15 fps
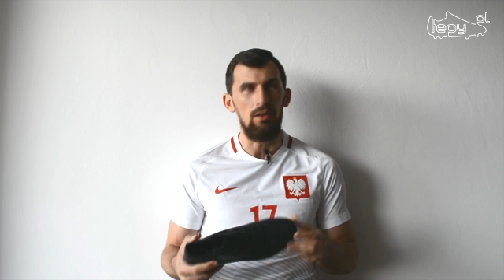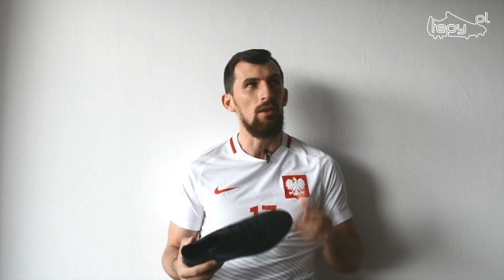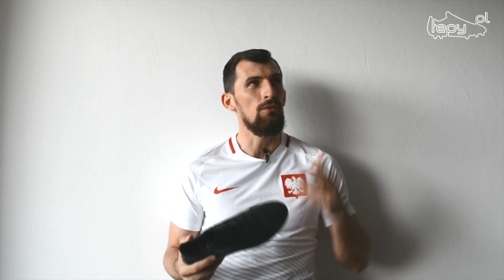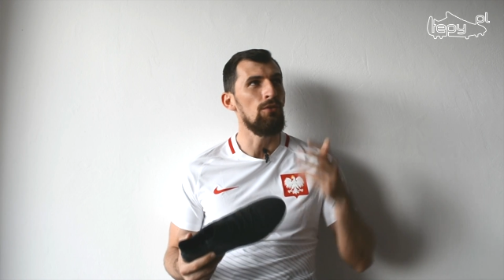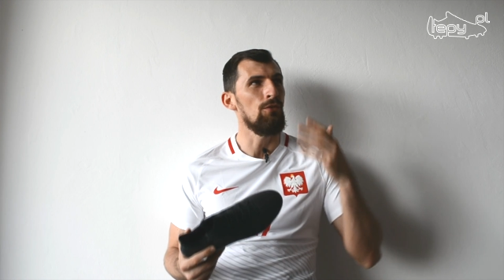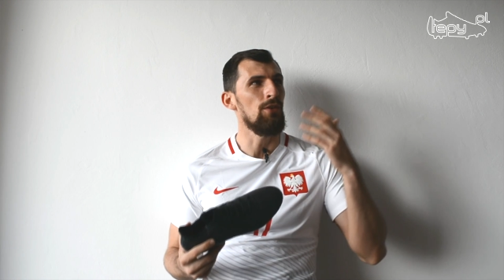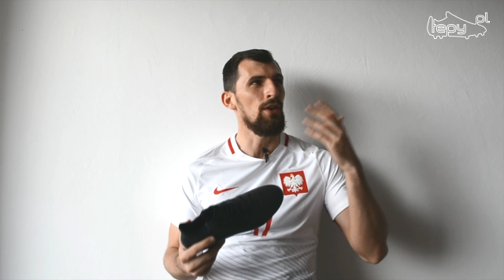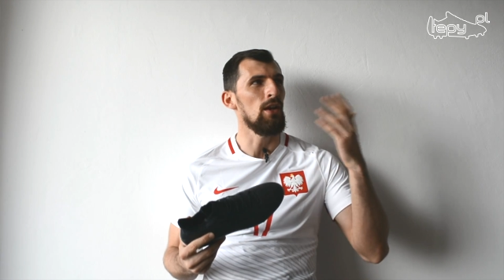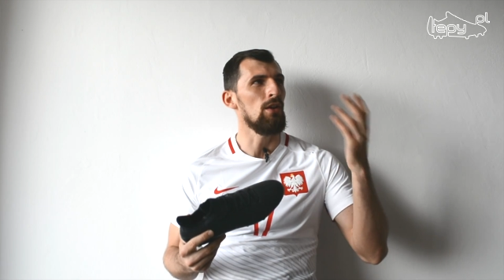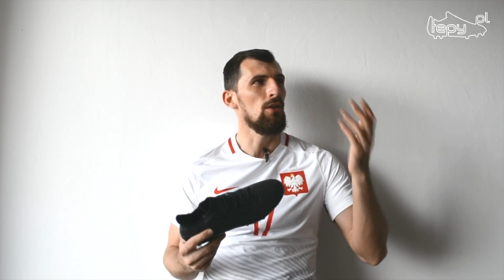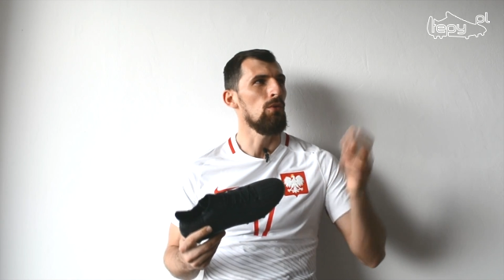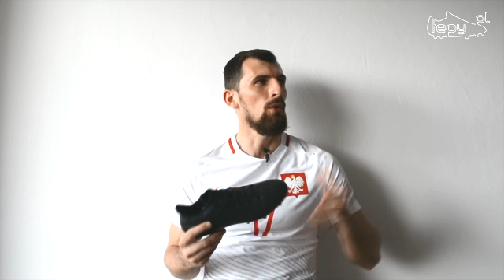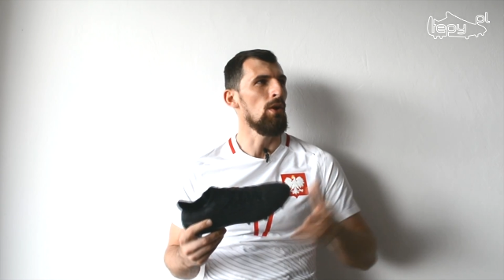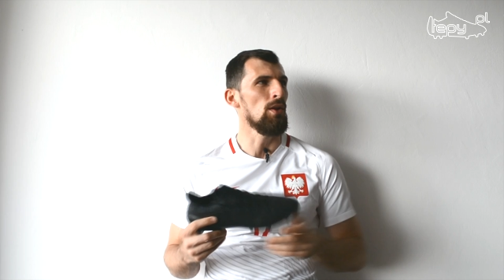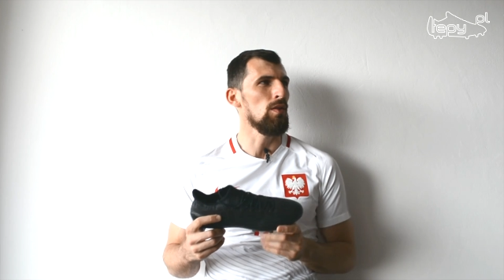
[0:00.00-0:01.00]
If you think,
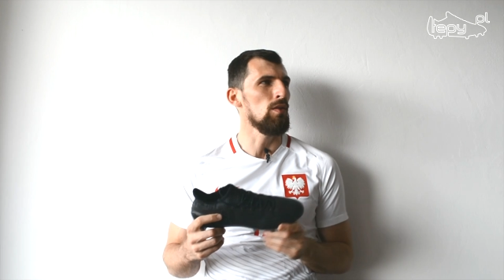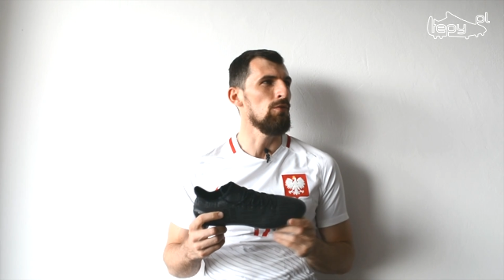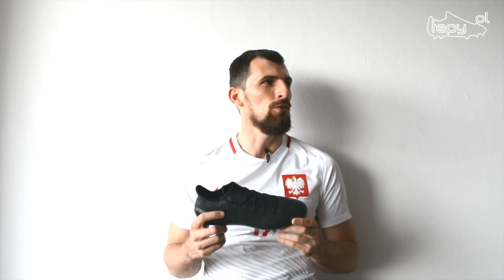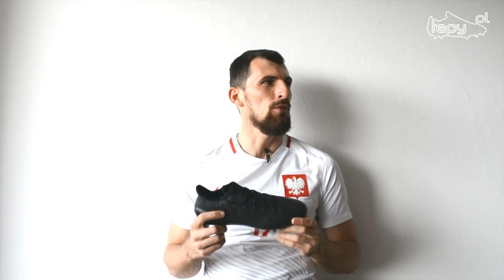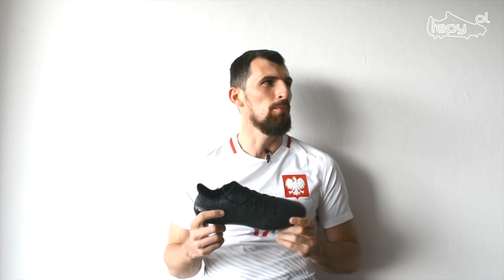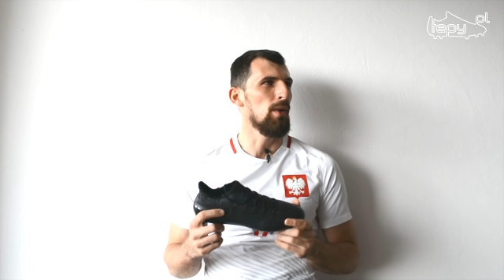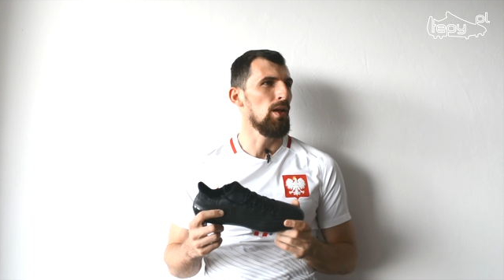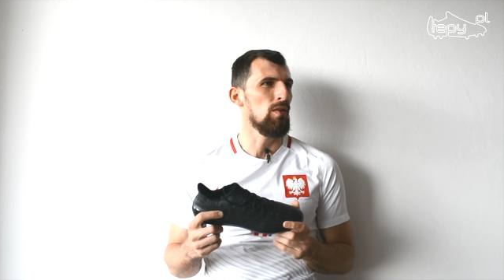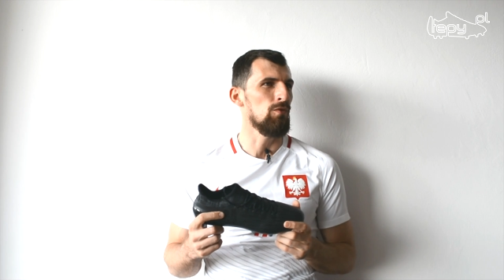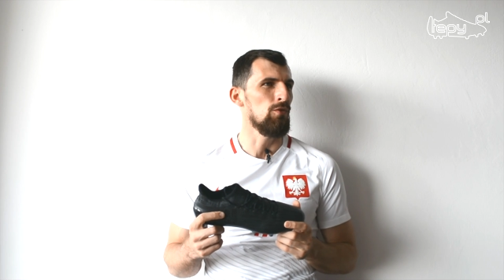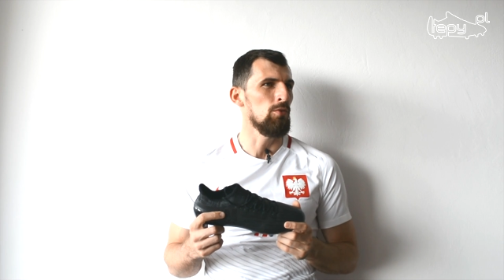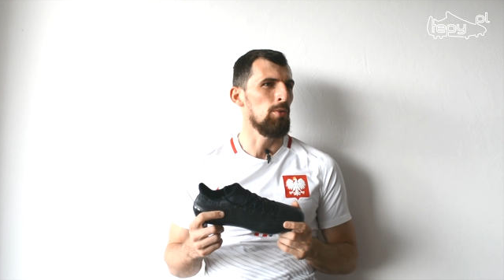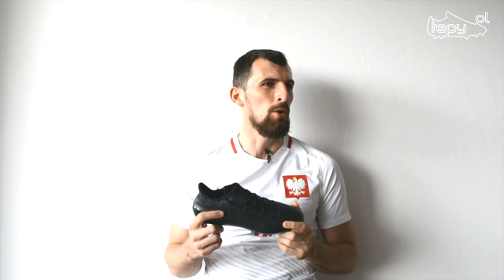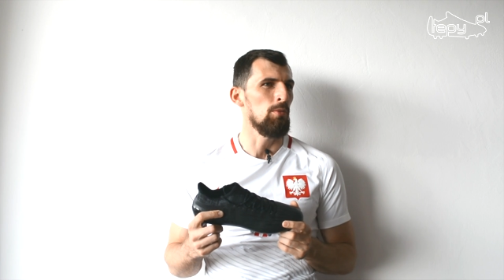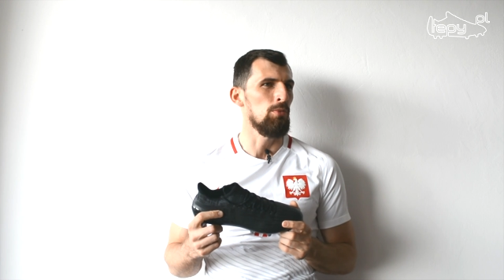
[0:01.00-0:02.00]
what is the best
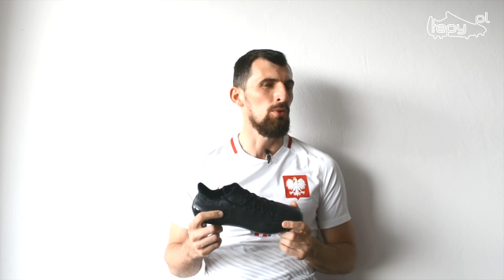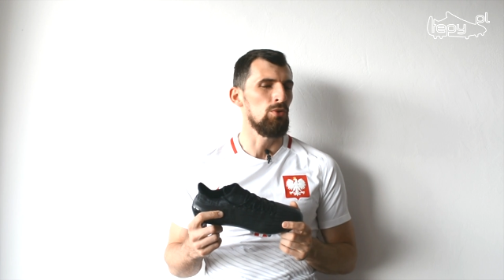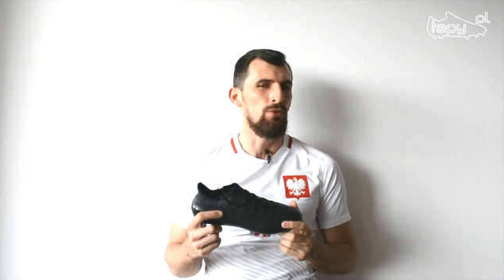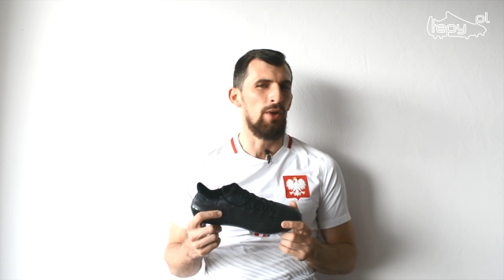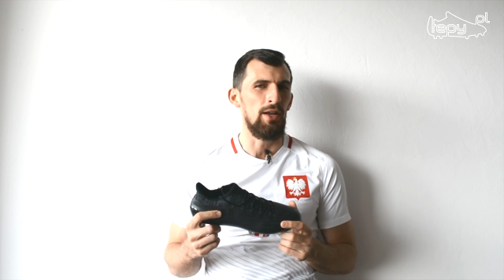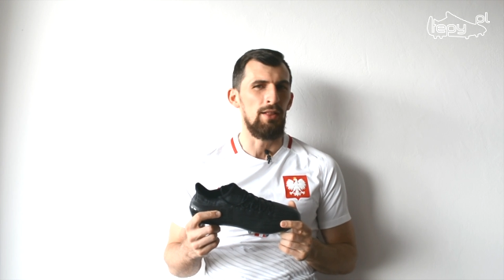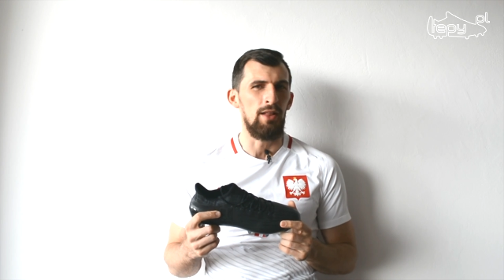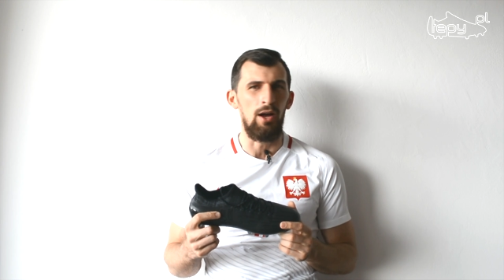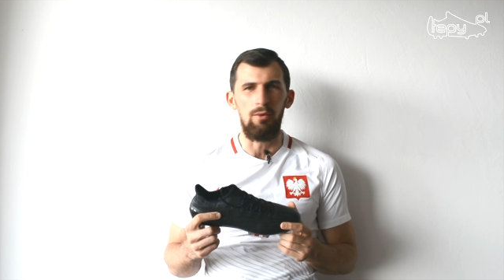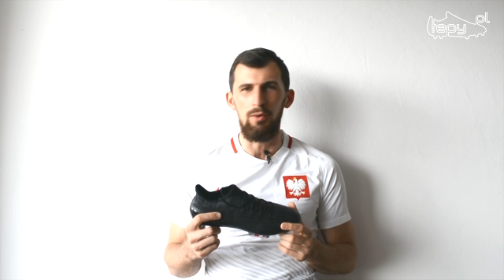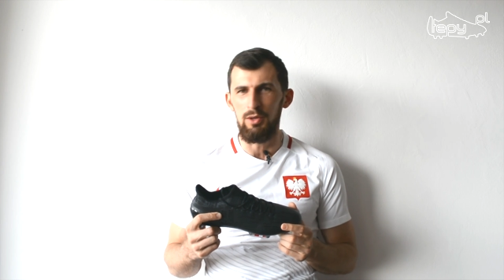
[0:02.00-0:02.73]
football boot right now?